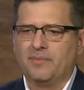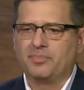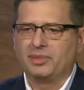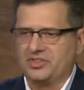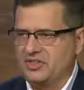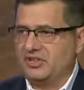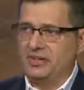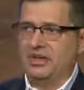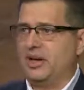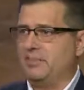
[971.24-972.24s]
But then you have
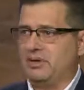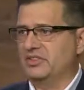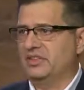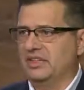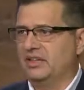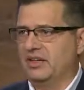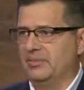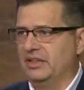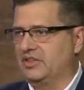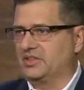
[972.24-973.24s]
a lot of parts of the
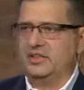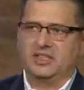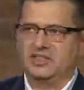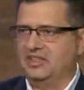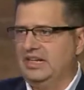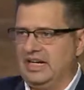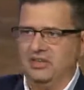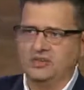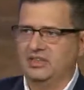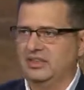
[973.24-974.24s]
economy, construction,
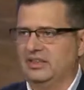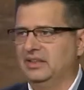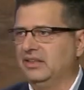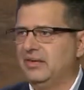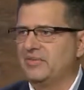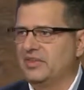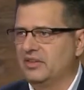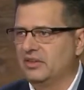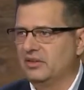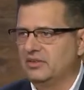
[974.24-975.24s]
housing,
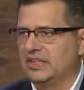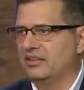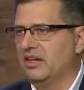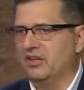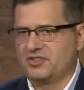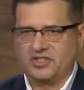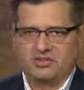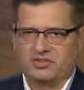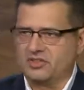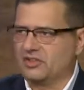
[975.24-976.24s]
technology
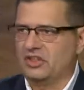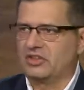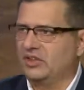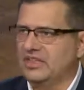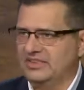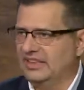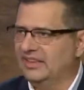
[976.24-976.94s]
has just gone crazy.